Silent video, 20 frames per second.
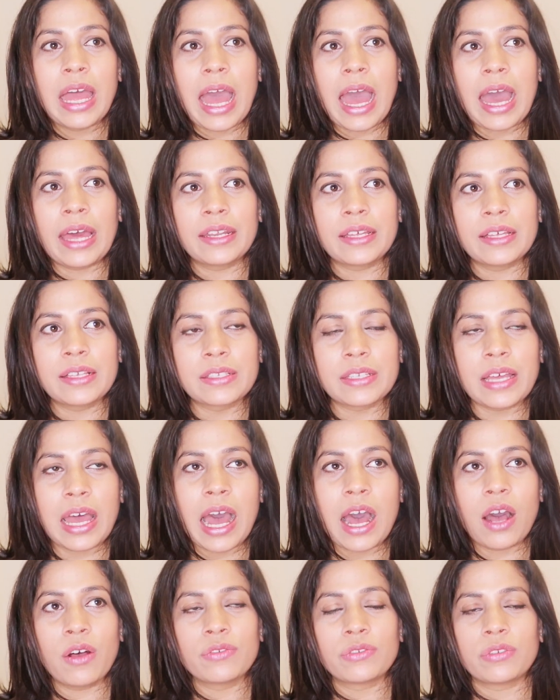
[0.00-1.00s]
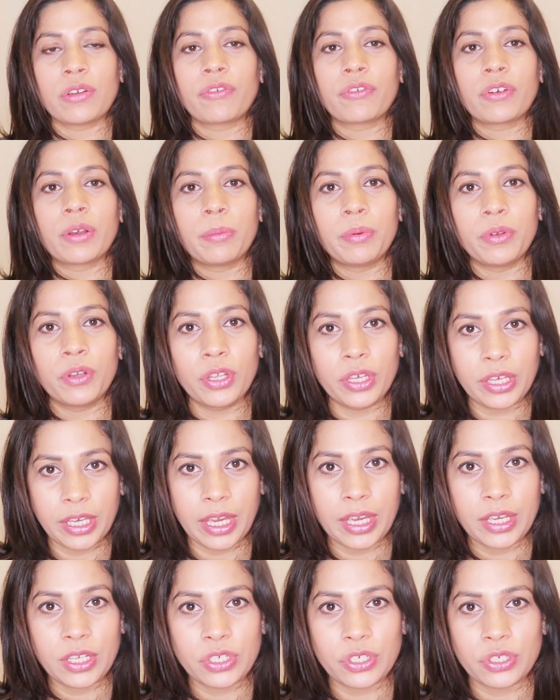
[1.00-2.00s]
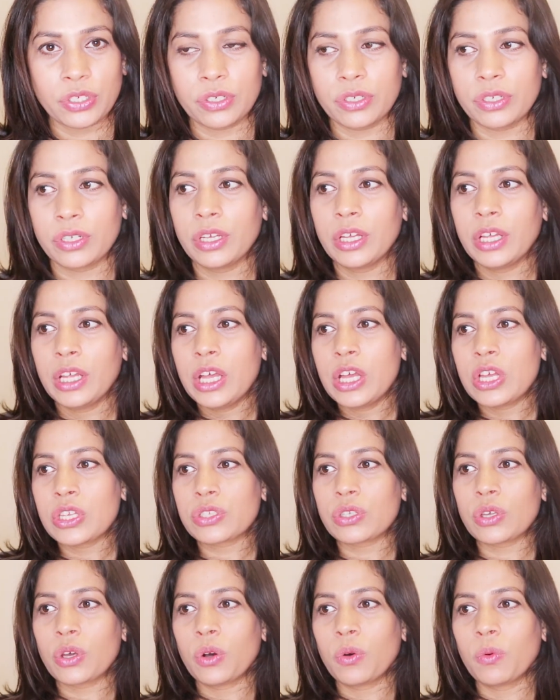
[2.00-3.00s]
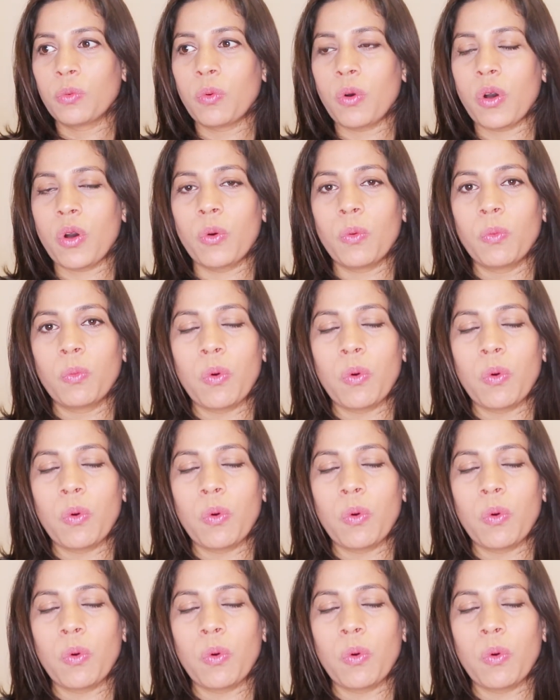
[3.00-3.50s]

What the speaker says: and is the house of communication. So